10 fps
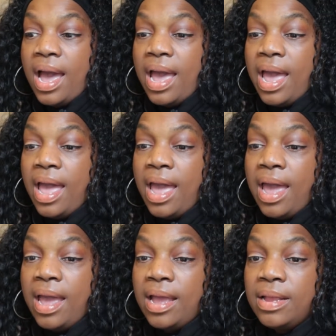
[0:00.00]

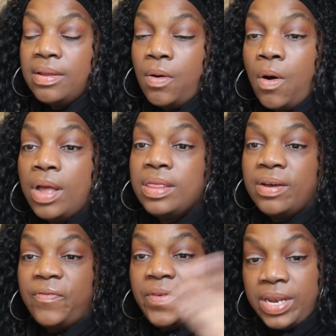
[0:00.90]
and on
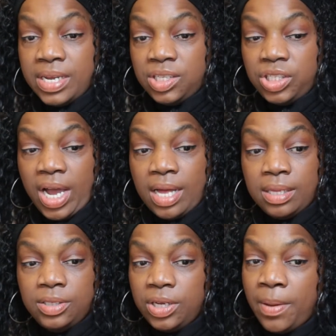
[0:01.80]
the fitness
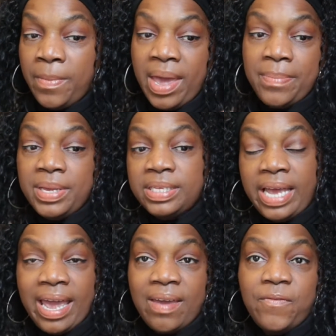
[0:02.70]
challenge, and maybe
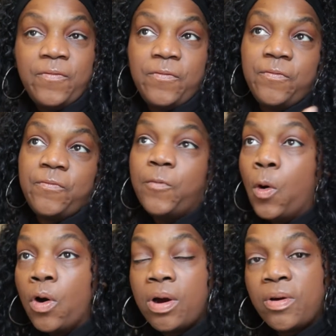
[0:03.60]
day
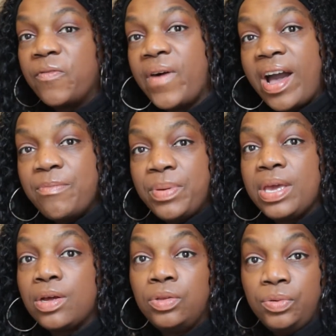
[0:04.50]
four or five
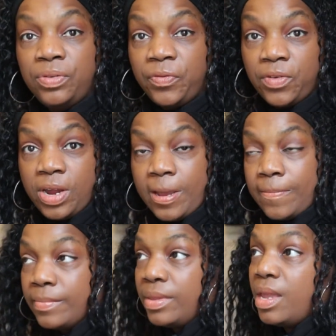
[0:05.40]
being gluten free.
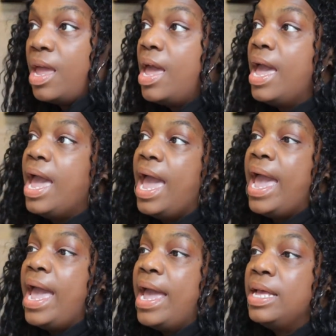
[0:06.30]

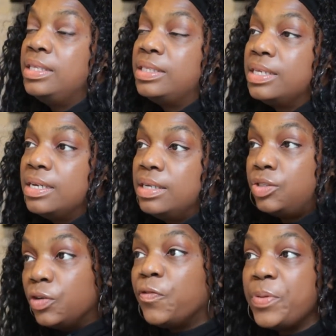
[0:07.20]
And
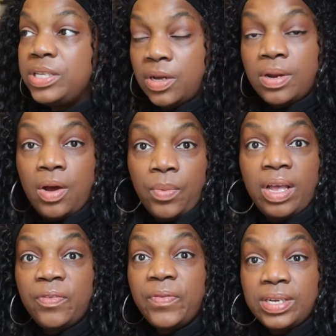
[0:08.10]
Truth be told, I
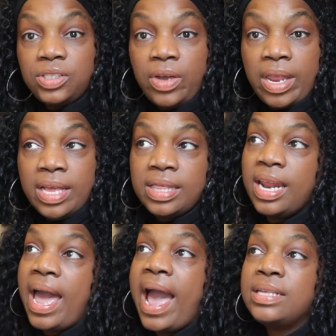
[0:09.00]
was frustrated
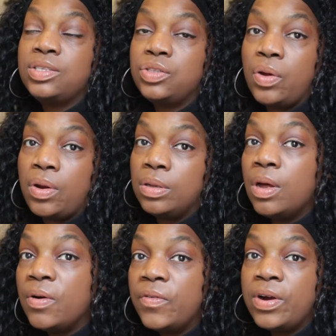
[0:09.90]
that I had to start
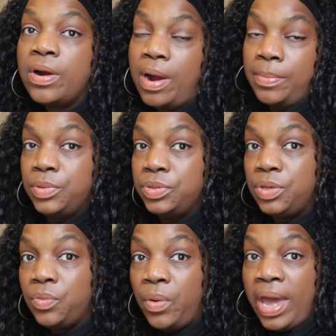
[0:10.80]
all over. I'm
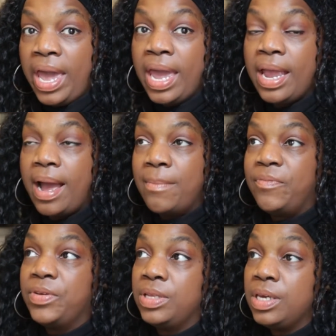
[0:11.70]
losing weight, I'm
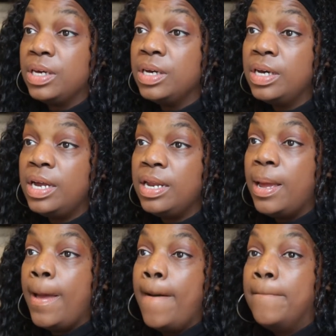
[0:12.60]
feeling
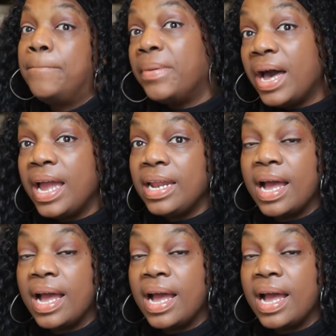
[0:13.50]
good. But